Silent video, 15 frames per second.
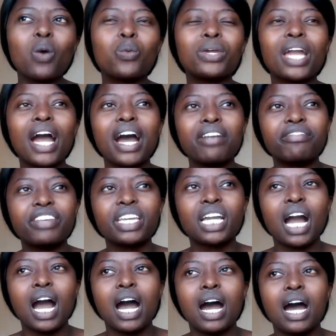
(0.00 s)
we are having
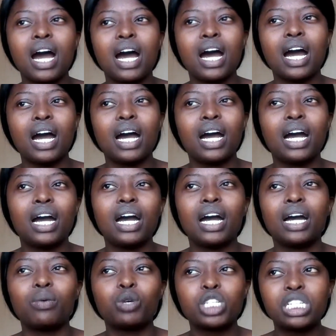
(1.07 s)

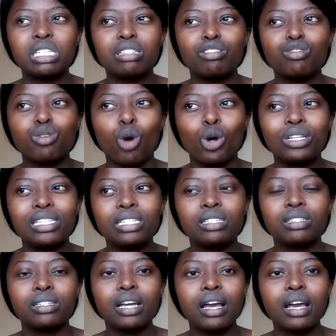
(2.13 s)
a, what is it called?